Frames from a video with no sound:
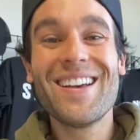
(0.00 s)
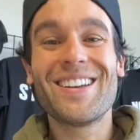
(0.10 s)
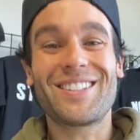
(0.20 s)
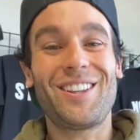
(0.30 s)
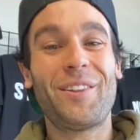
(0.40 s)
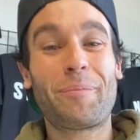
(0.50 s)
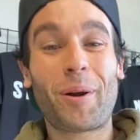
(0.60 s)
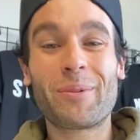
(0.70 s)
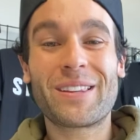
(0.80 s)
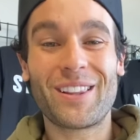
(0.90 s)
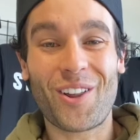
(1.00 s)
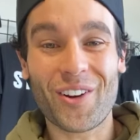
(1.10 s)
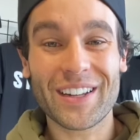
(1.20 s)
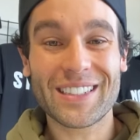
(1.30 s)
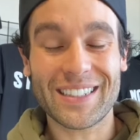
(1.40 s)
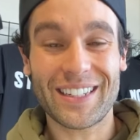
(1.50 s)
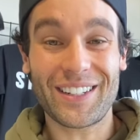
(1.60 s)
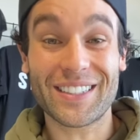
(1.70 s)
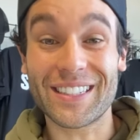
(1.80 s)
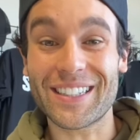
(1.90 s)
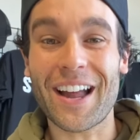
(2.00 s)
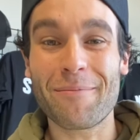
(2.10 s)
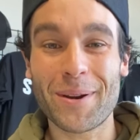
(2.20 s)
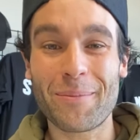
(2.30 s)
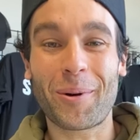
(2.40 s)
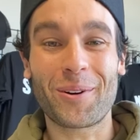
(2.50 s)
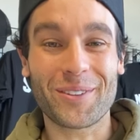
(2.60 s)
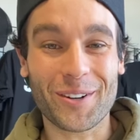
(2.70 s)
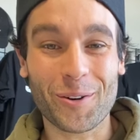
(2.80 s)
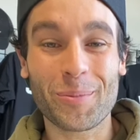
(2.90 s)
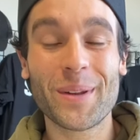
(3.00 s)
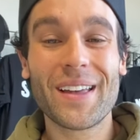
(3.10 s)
So probably the longest sale since I've been a part of the group.